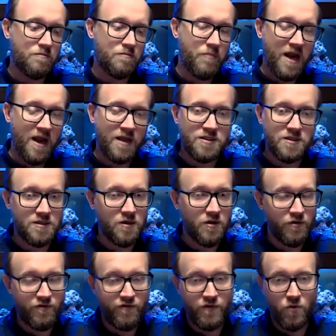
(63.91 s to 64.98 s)
Bad actors
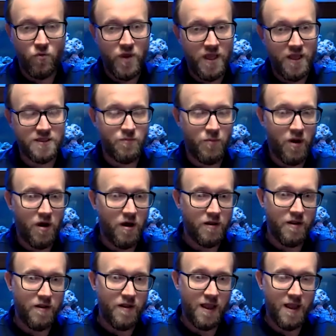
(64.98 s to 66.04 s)
look for the weakest part
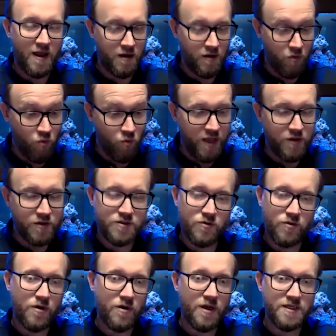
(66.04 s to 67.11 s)
that they can and the weakest
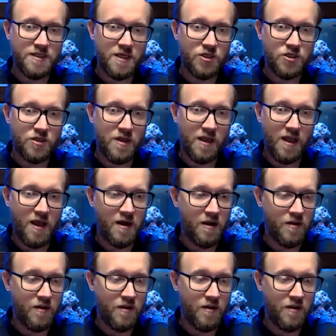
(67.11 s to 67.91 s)
organization they can.